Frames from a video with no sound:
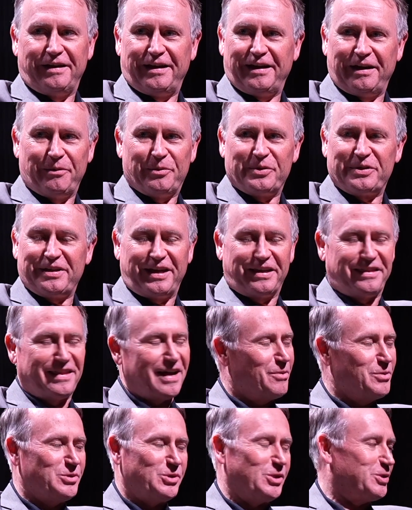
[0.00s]
and I was like,
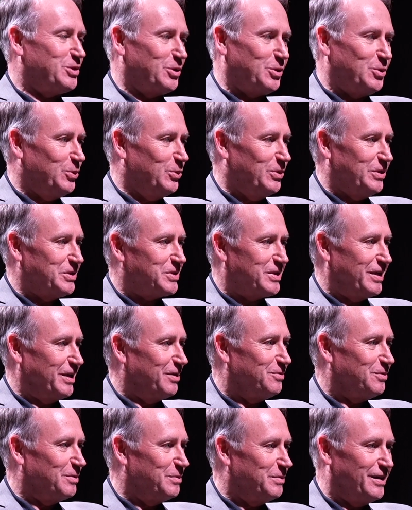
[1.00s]
that was just the coolest
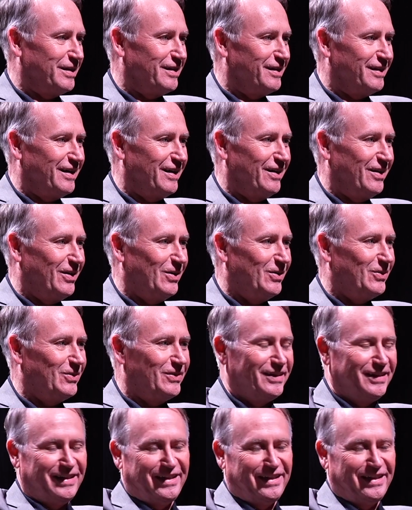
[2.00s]
thing for me, you know.